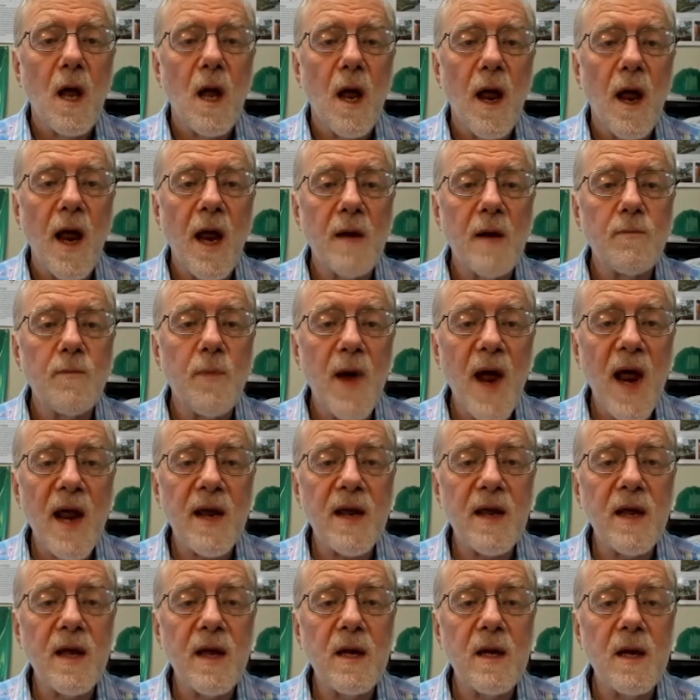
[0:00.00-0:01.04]
and
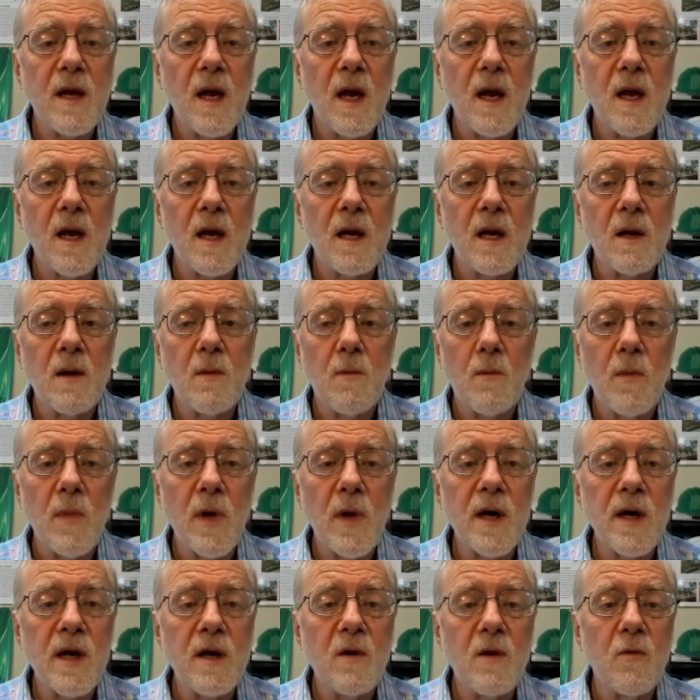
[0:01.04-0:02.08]
banking and
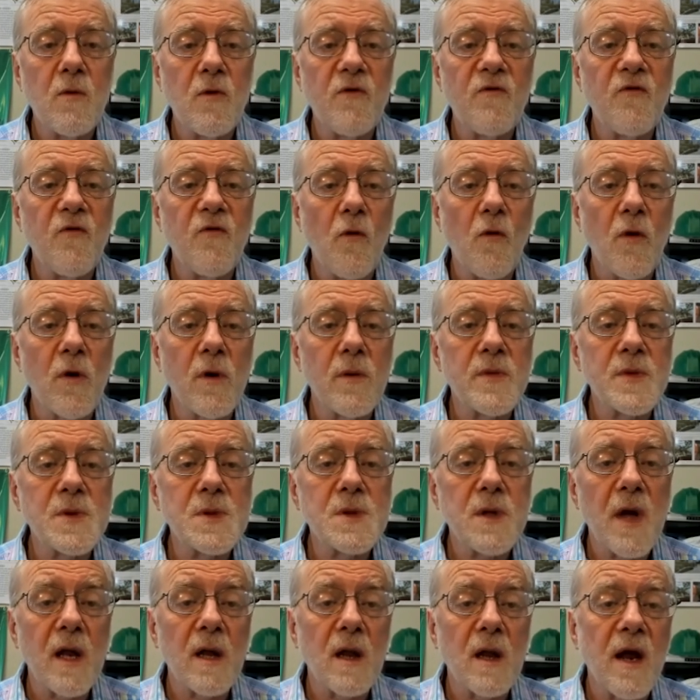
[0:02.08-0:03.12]
money
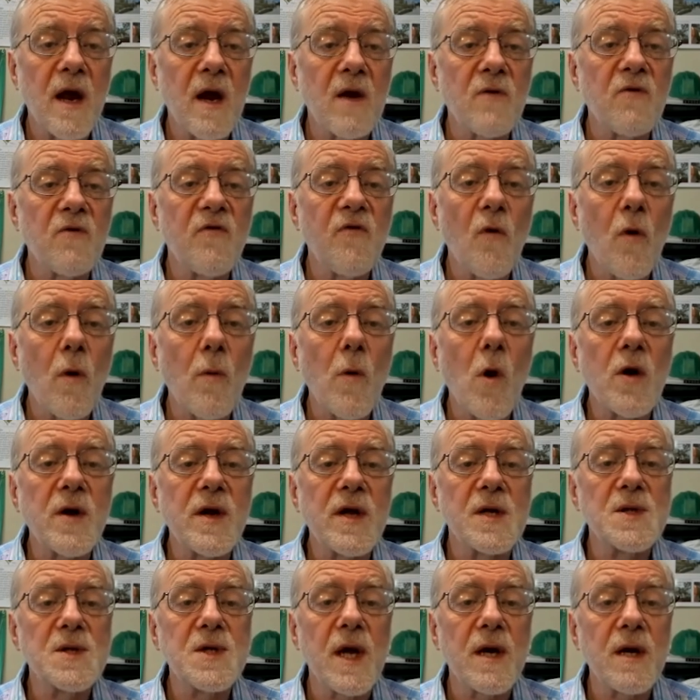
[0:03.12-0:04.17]
reforms and land reform on
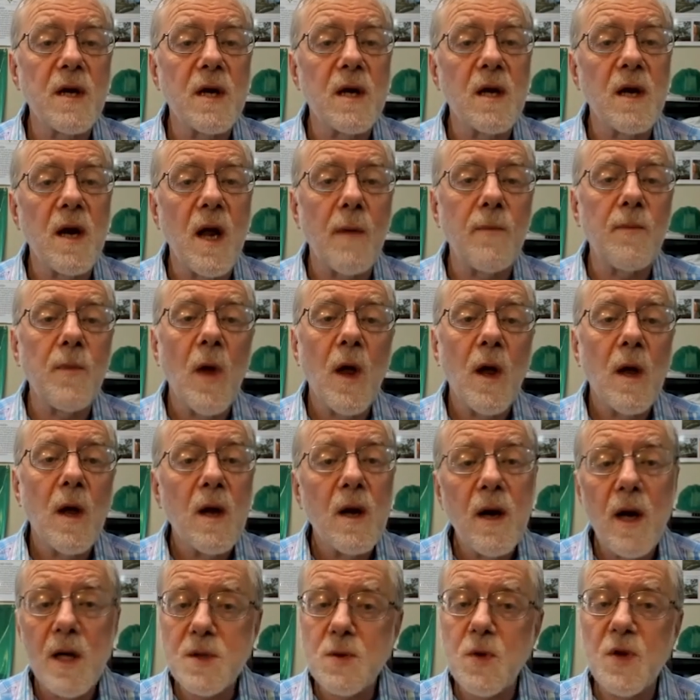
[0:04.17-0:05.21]
the agenda. And
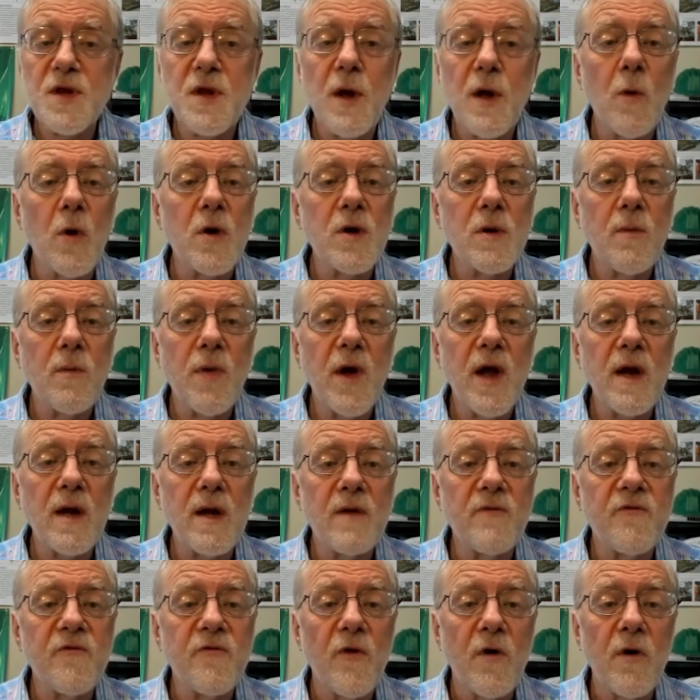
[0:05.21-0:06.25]
that's what they were
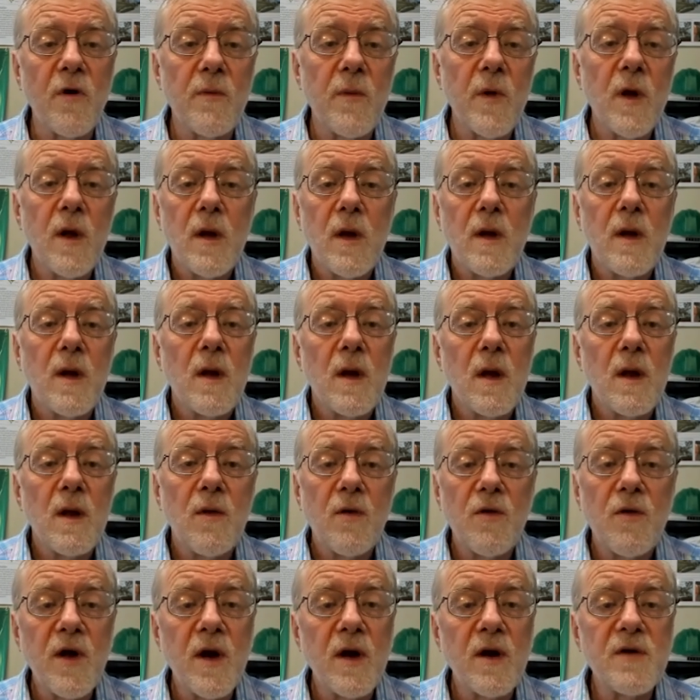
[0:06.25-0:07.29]
debating from
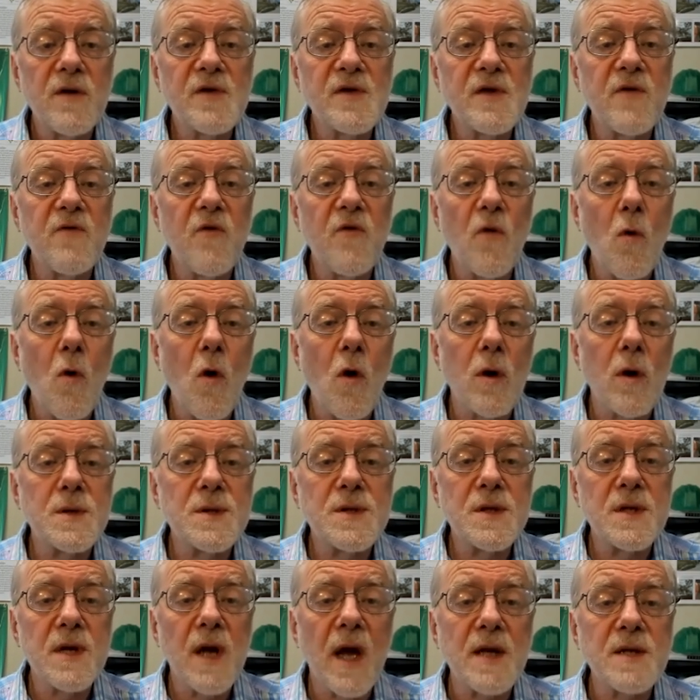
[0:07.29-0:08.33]
the end of the Civil War
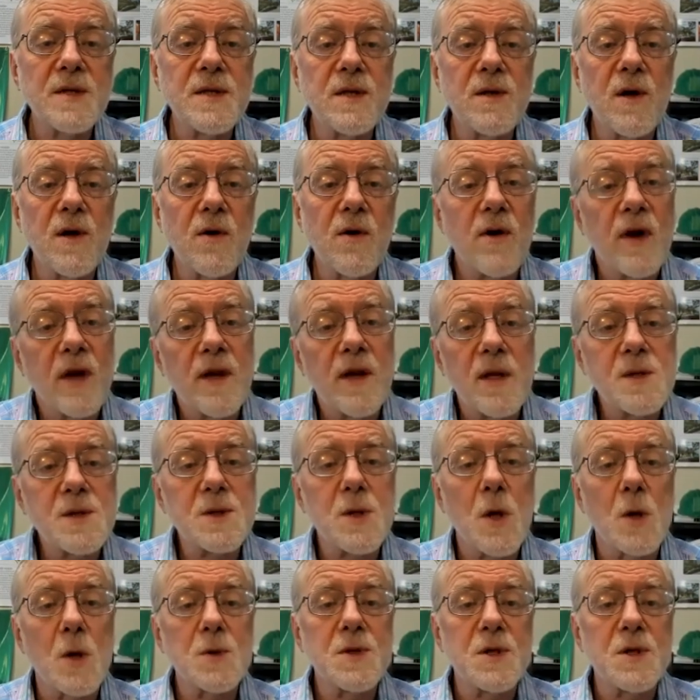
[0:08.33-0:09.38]
to 1900. And then the
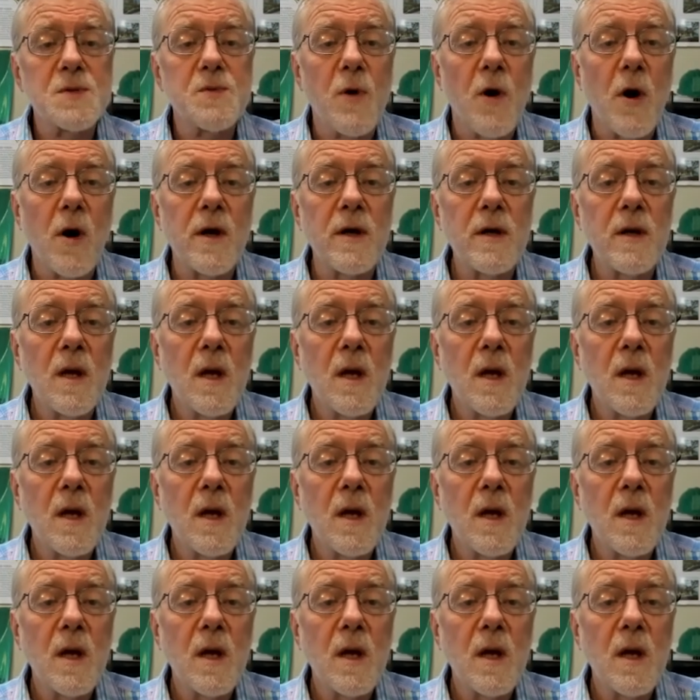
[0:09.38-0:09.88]
Socialist Party,